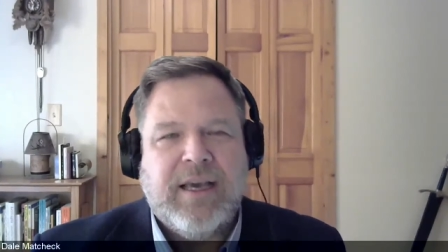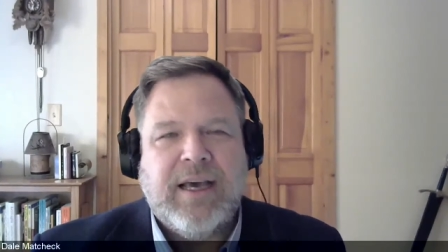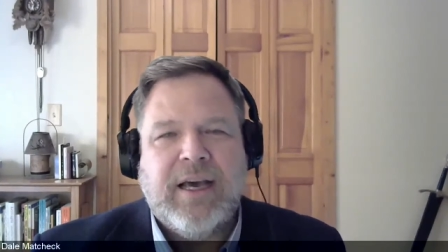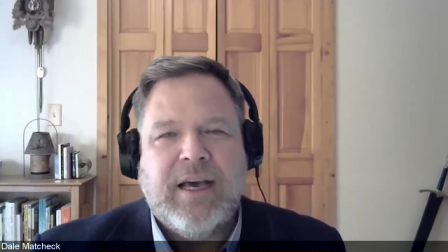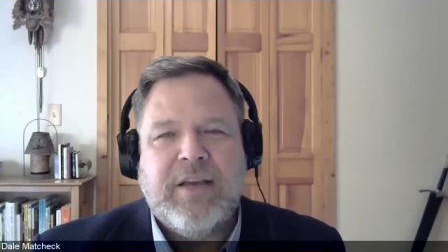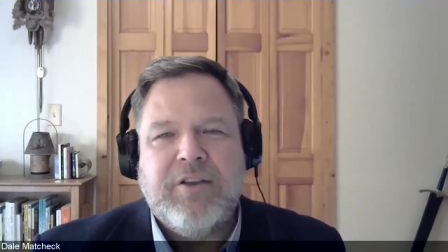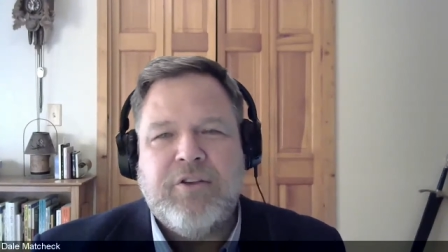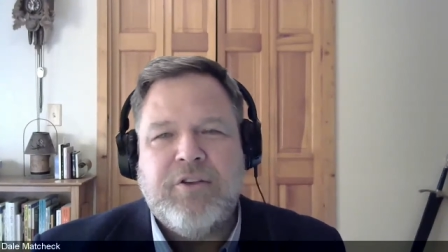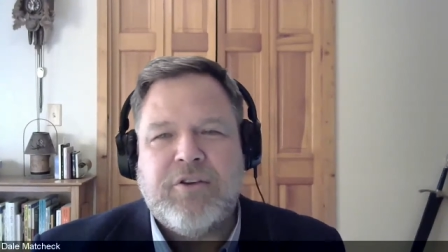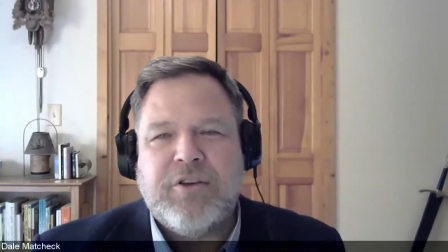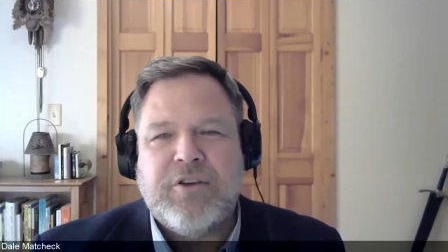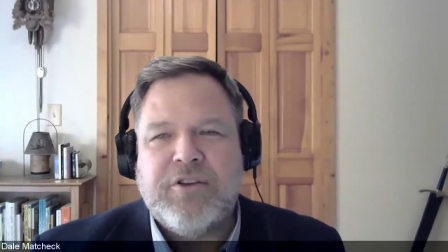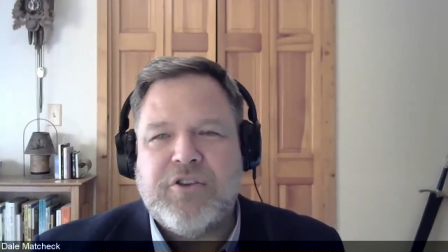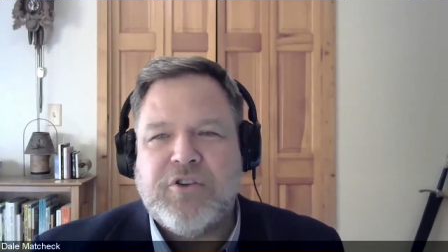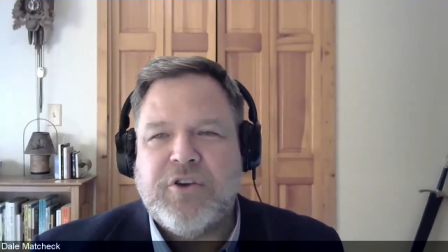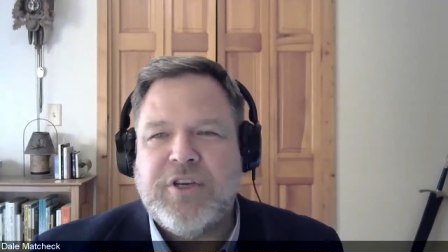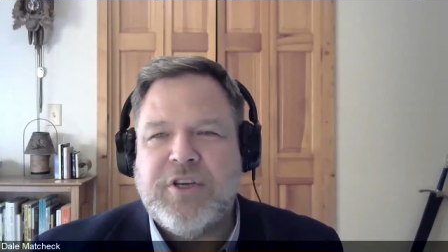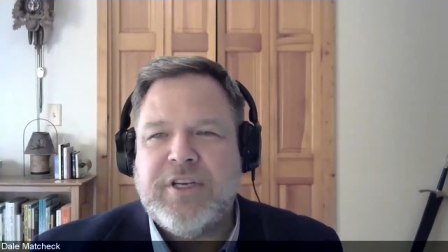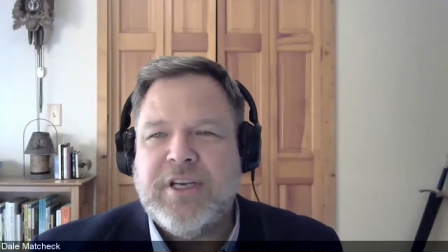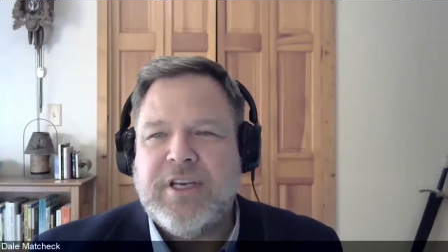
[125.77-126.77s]
and you can
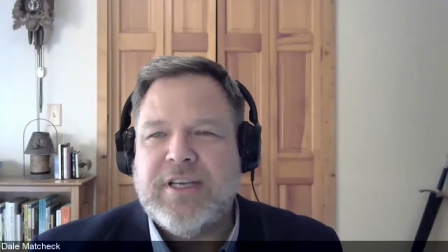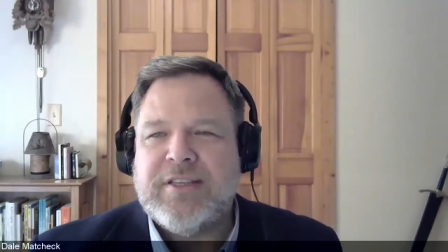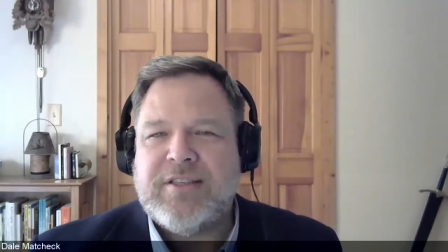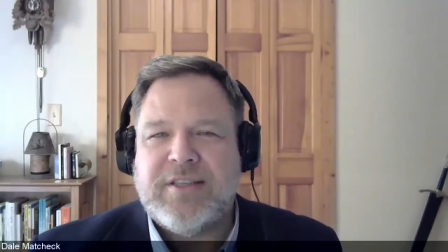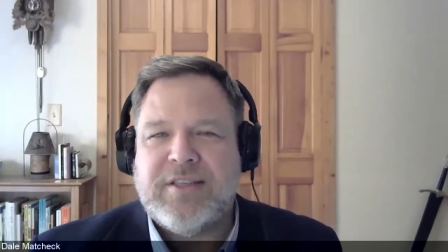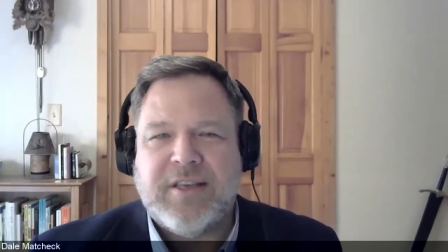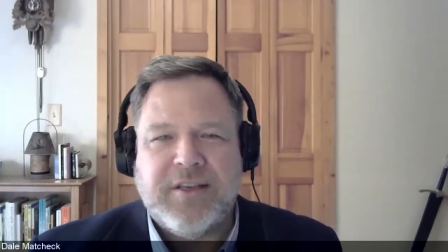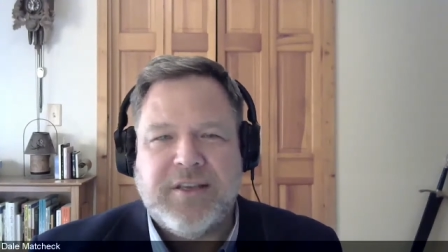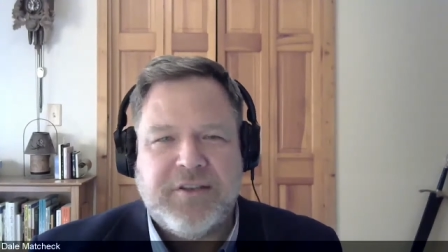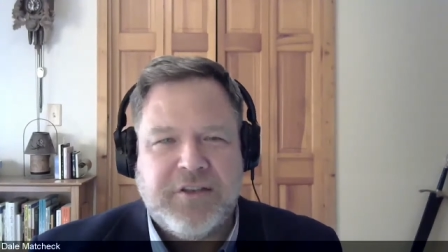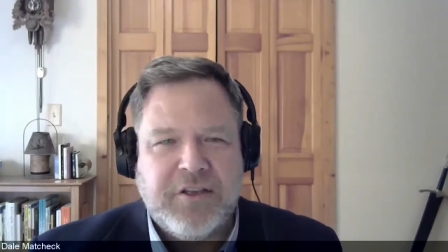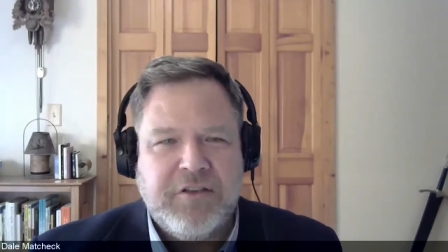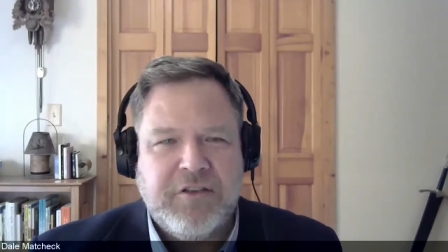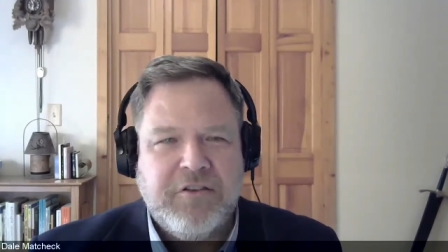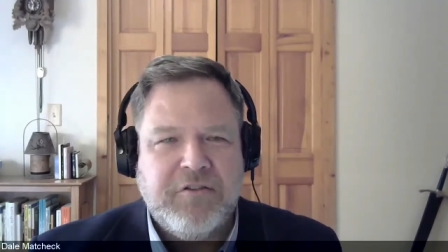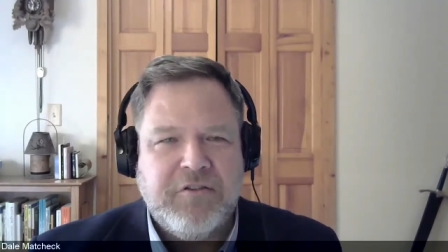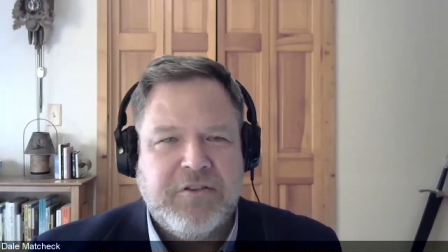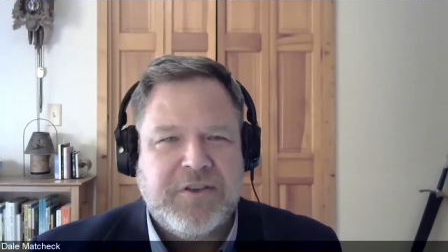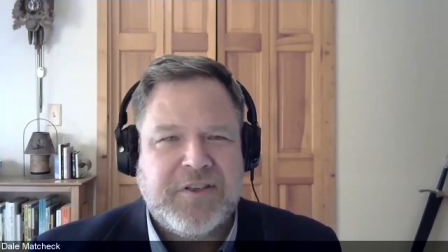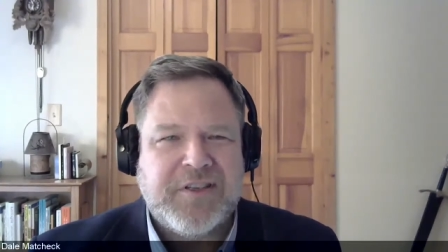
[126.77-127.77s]
join us to
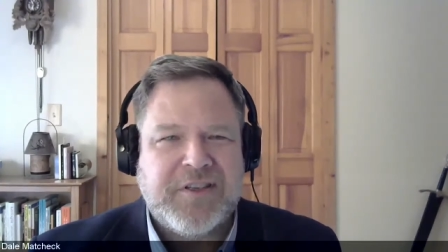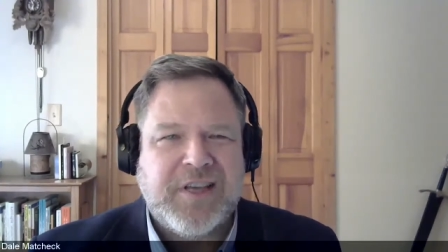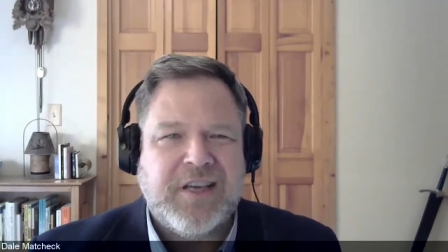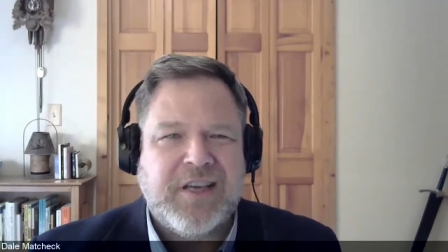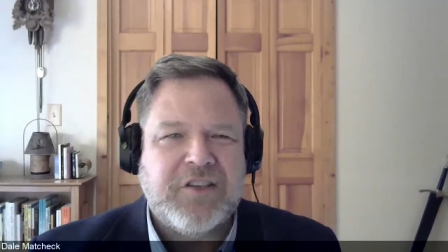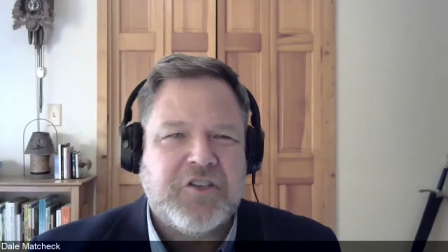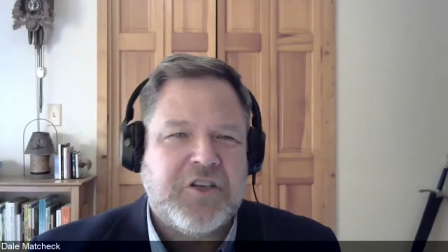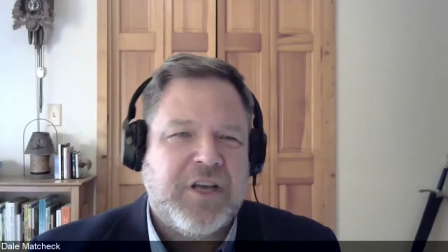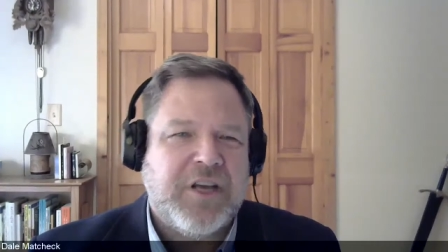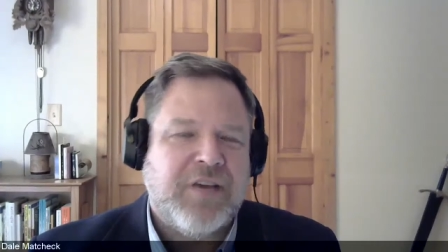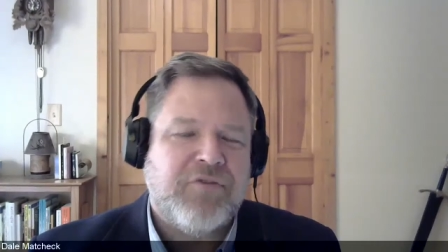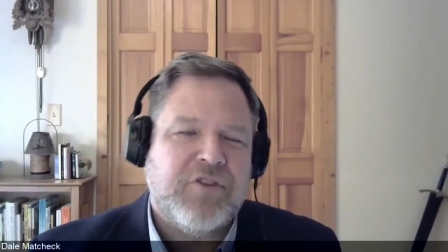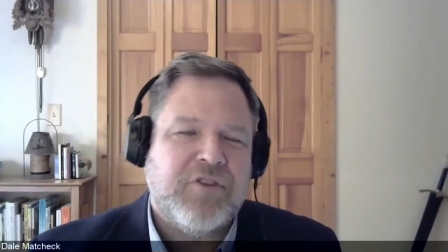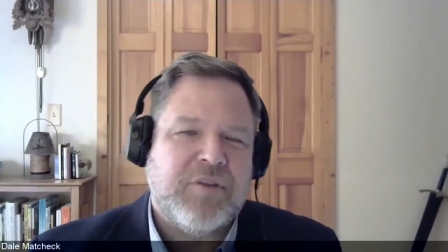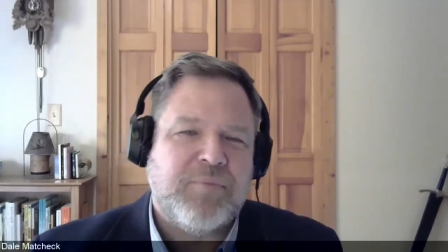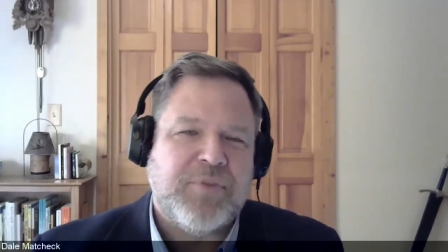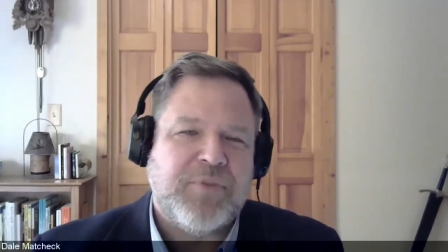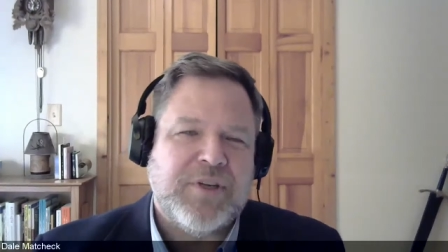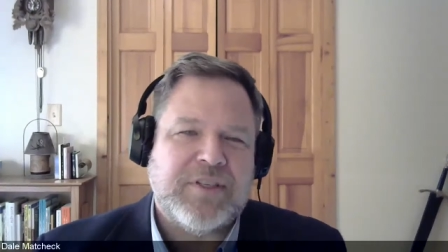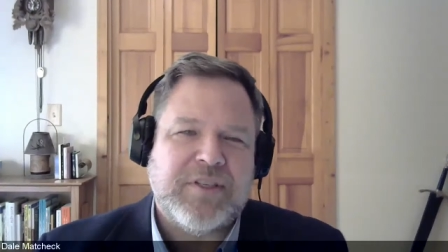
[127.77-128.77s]
continue the discussion after
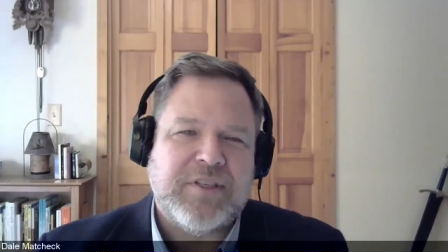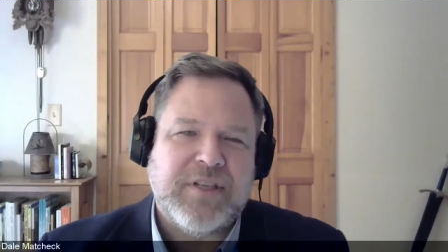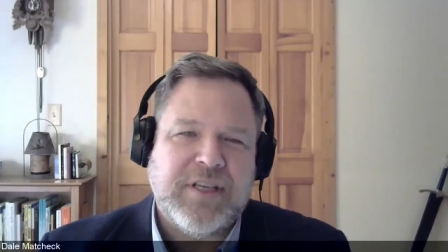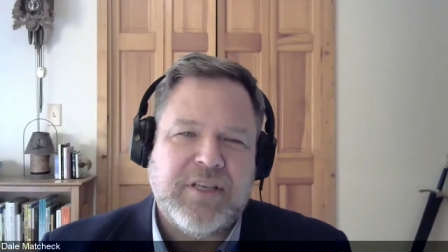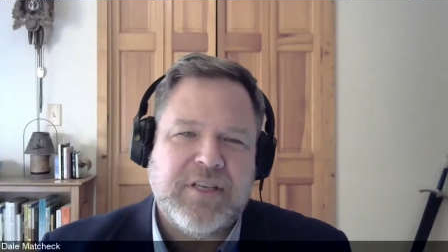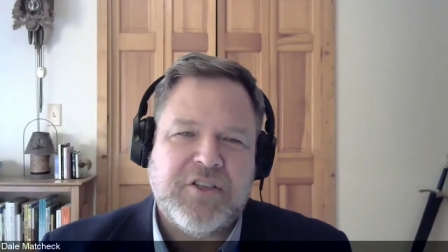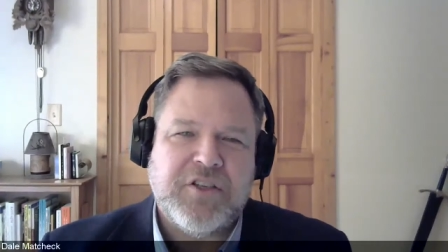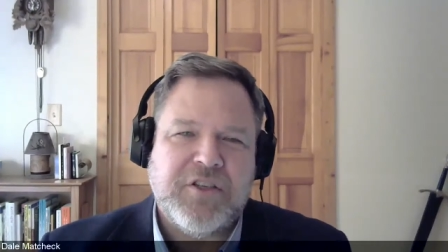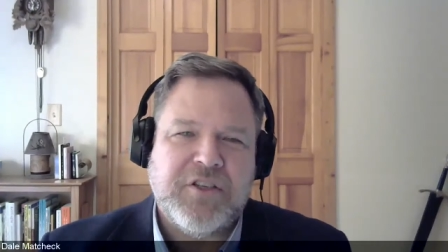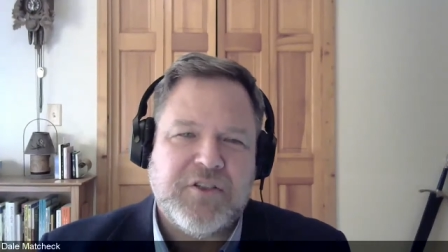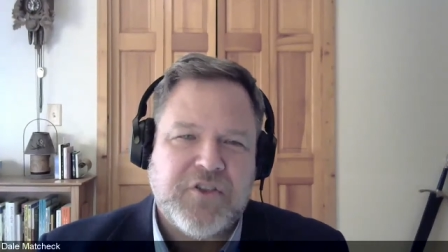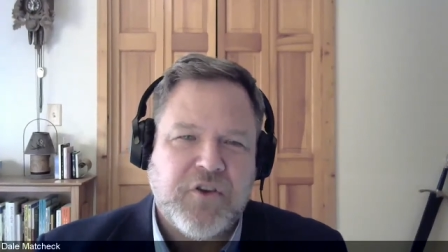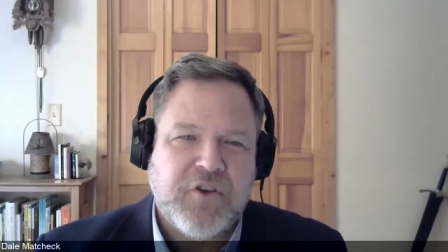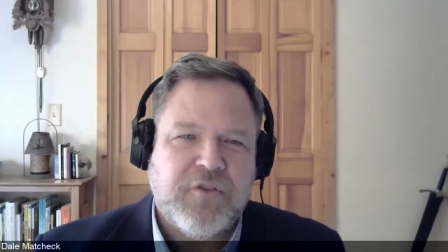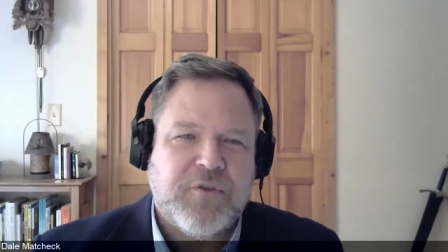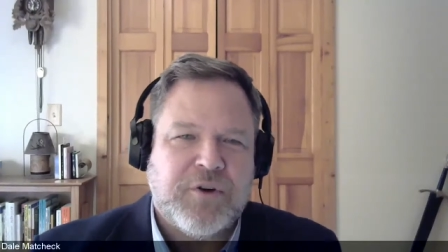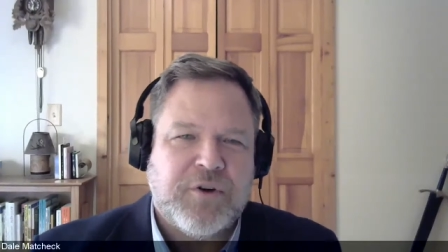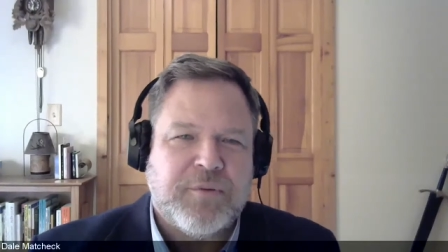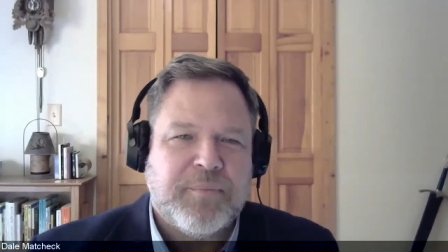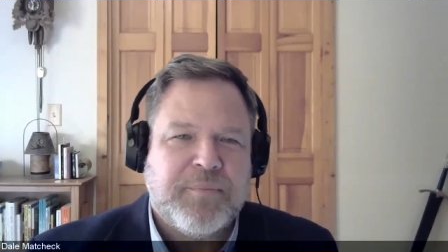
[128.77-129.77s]
the presentation is
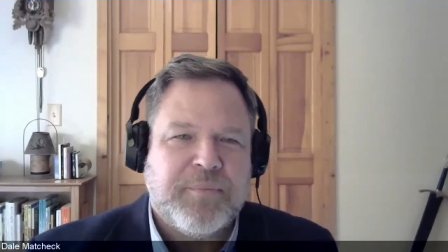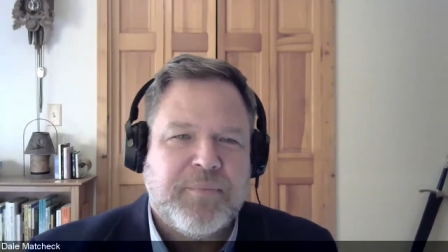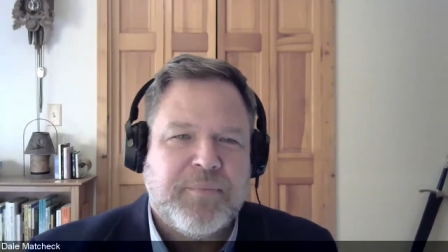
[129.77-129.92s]
over.